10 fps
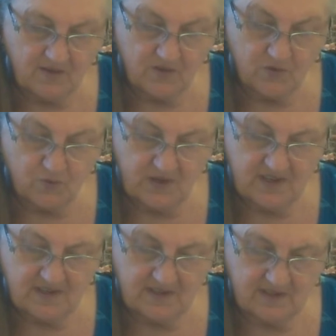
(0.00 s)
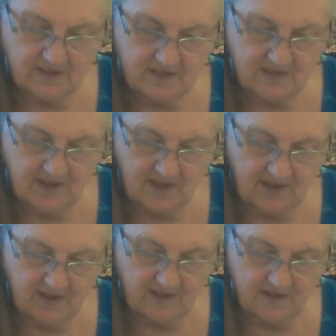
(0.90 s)
The reading
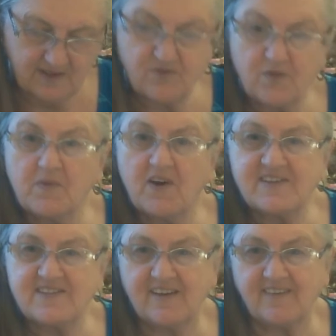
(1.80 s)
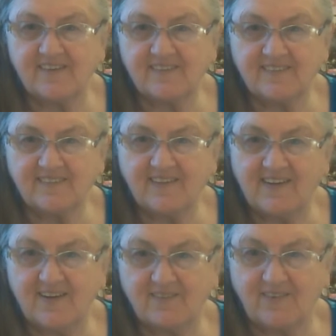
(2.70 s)
today is from Isaiah. I
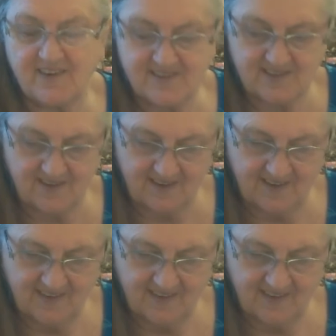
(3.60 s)
love Isaiah.